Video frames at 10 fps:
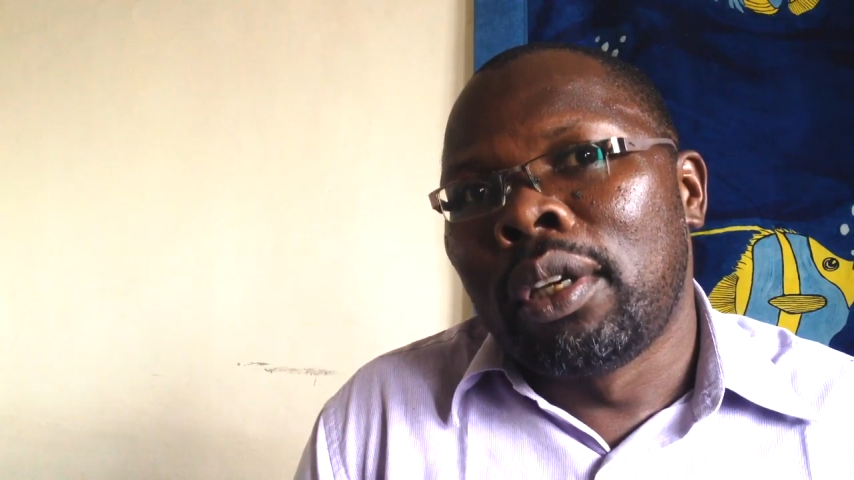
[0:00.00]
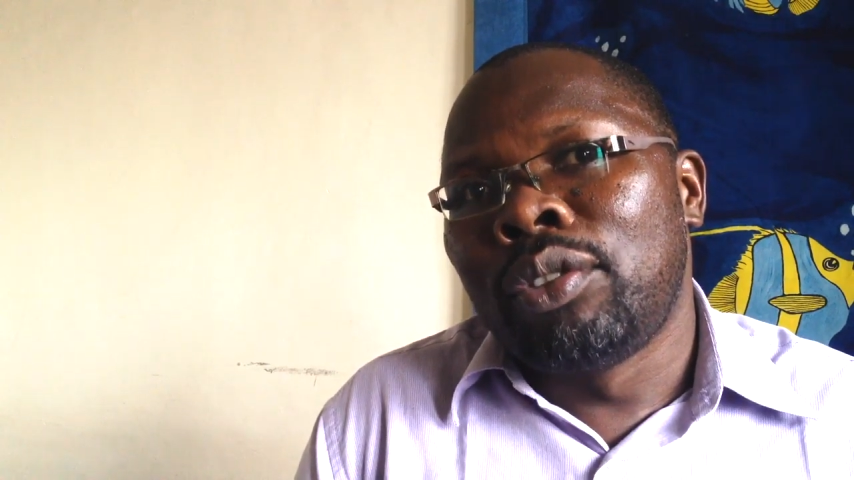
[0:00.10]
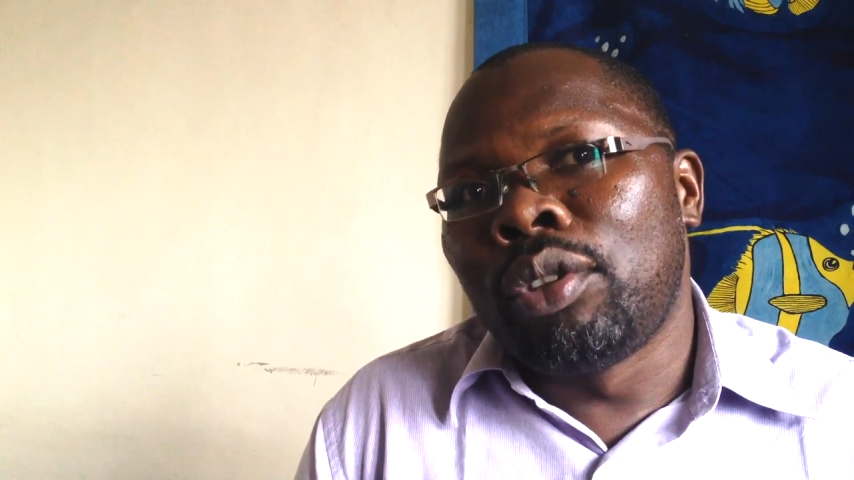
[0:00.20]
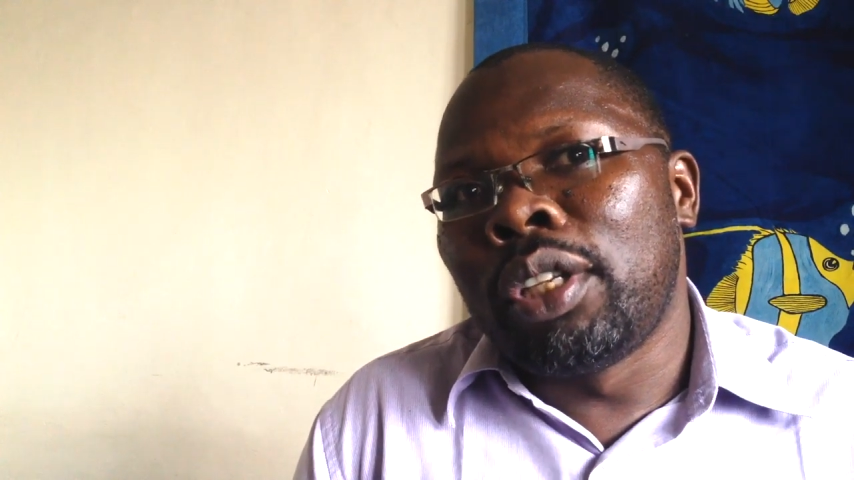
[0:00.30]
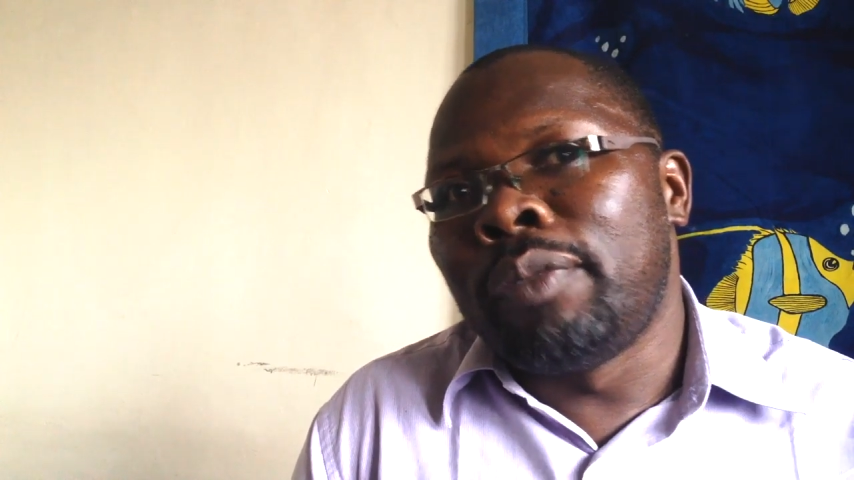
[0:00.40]

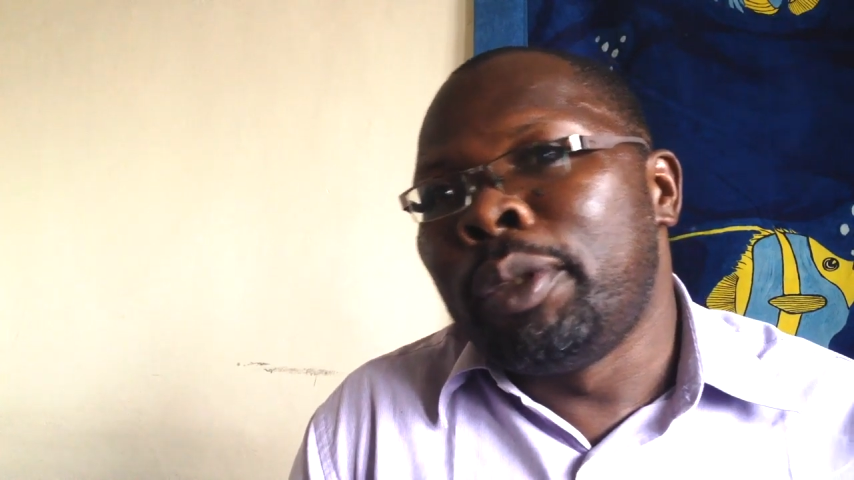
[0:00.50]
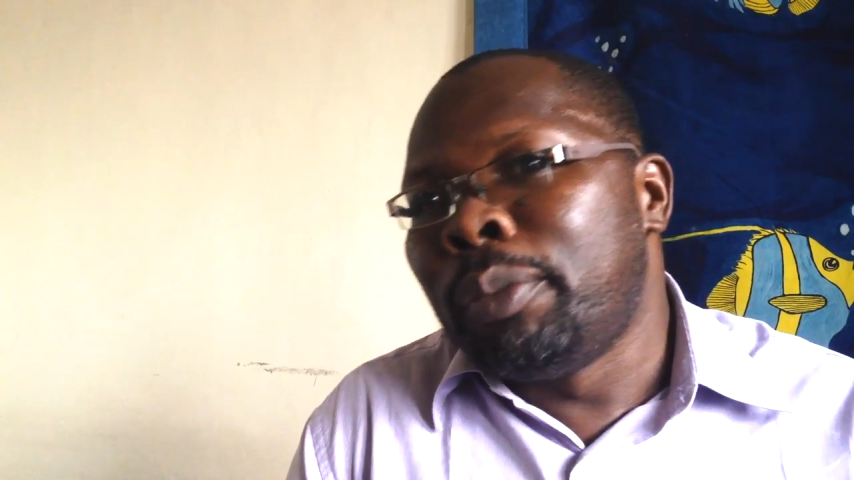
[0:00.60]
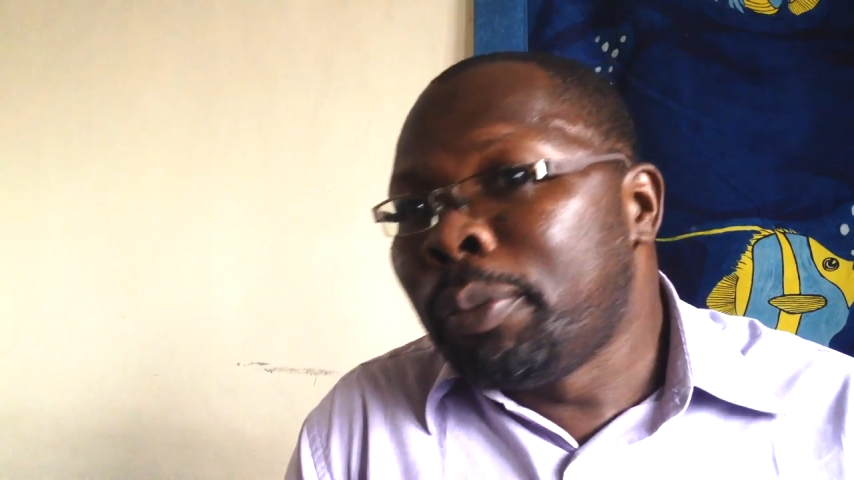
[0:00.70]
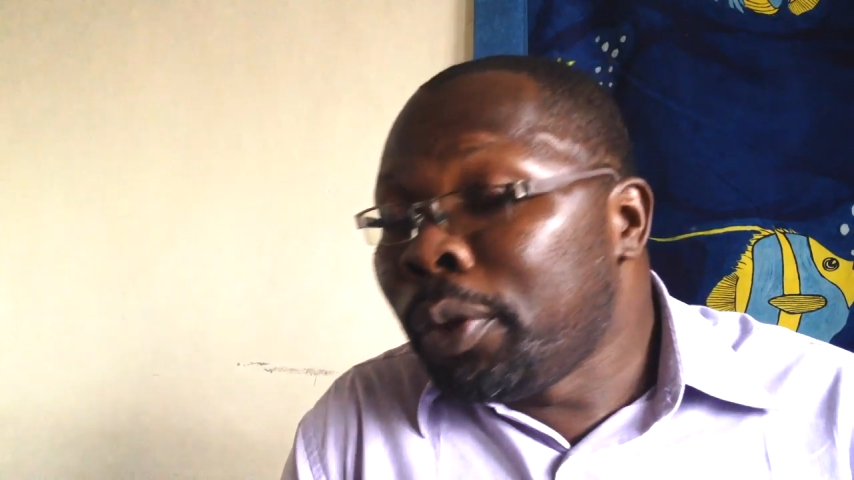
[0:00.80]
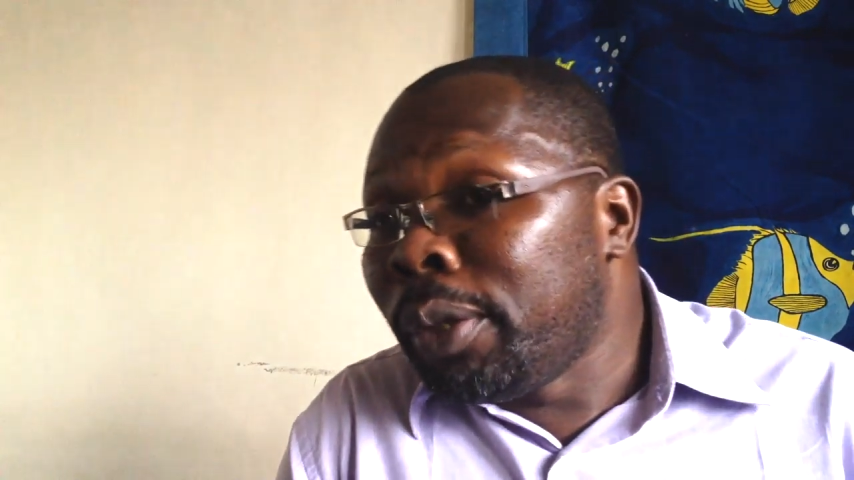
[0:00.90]
So there have been
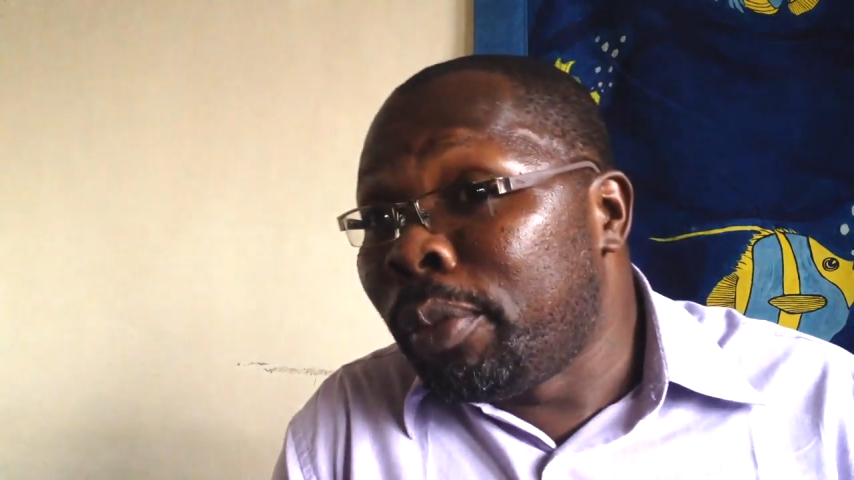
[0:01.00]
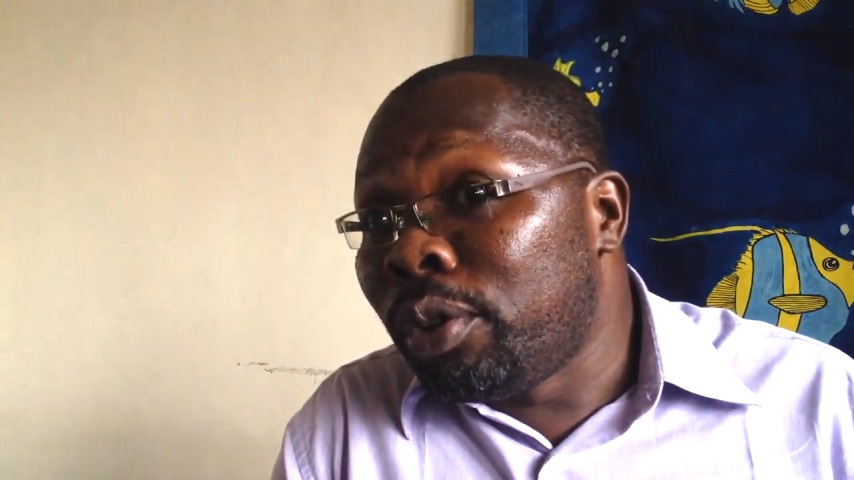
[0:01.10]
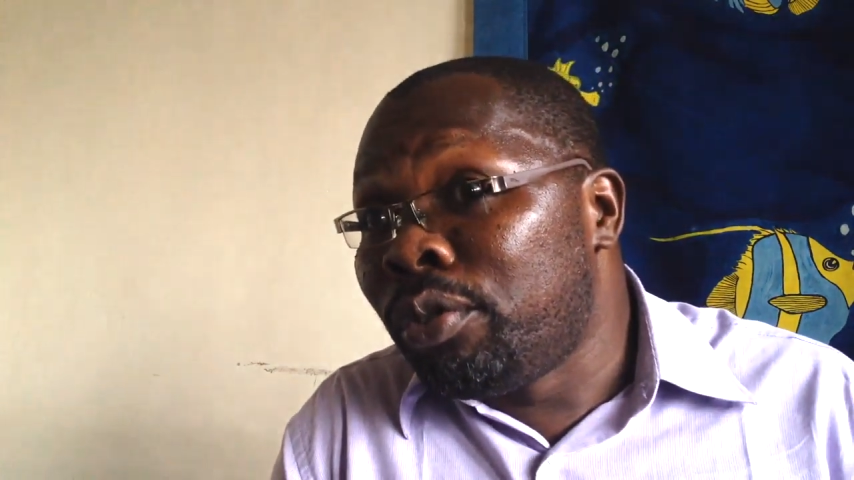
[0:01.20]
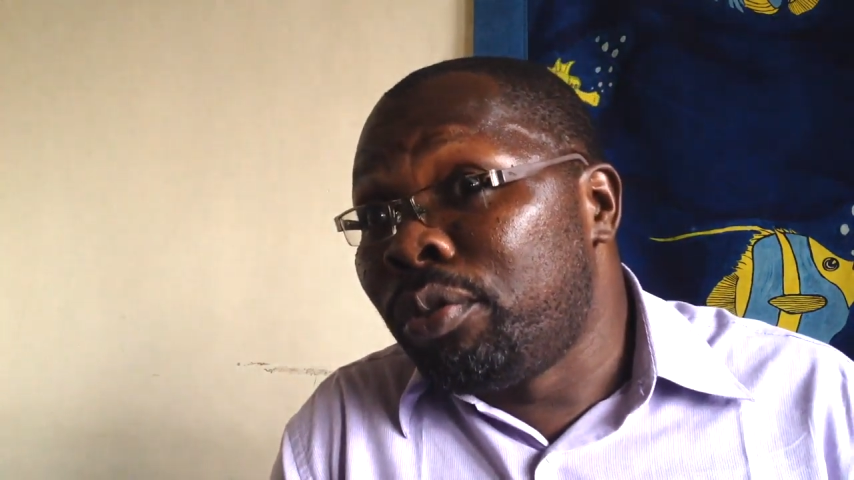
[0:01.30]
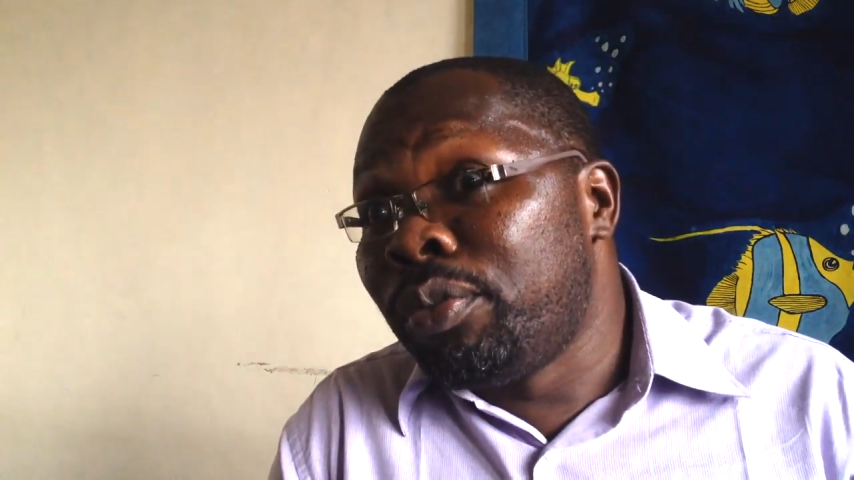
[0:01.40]
people in the
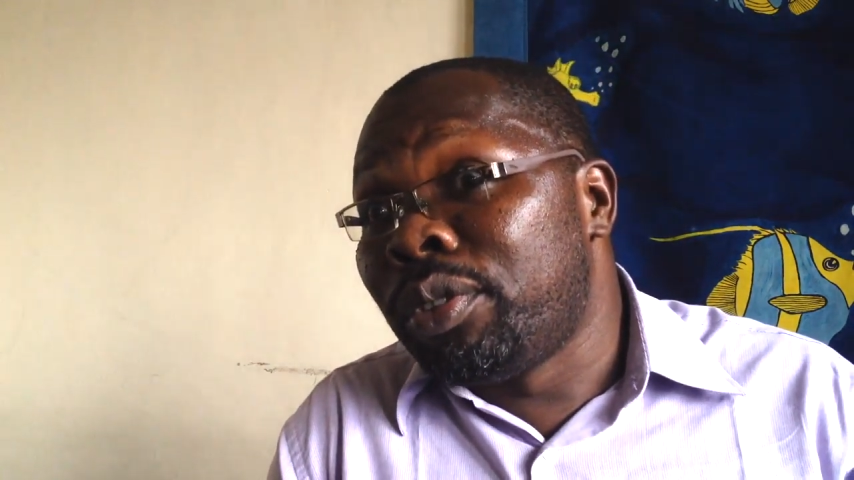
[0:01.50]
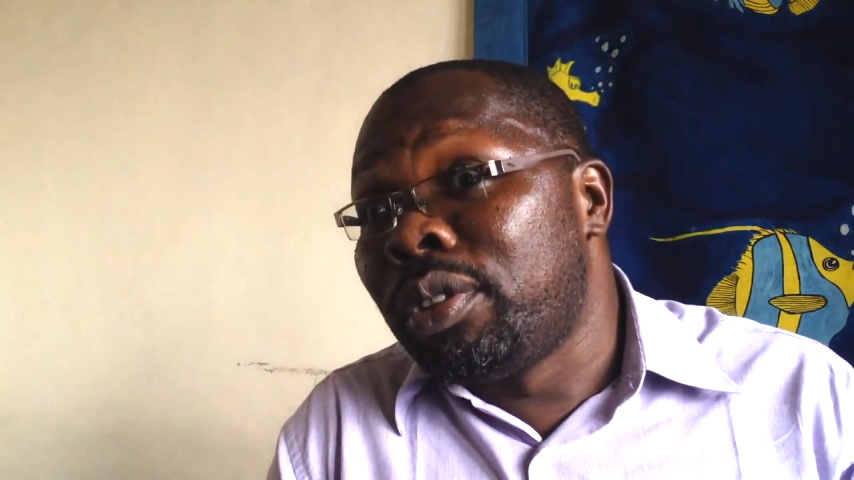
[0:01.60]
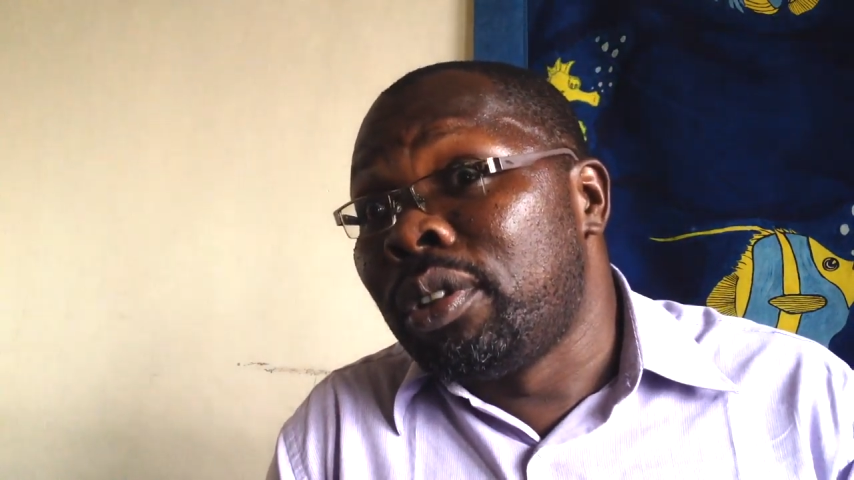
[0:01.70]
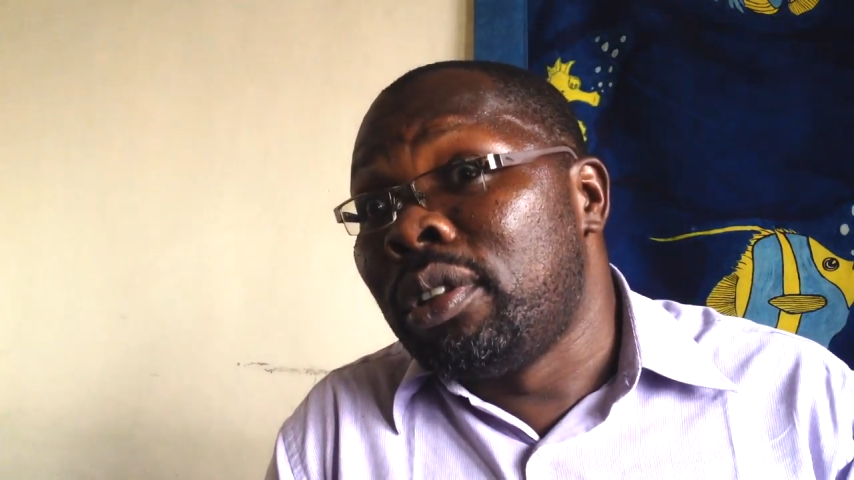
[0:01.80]
boardrooms,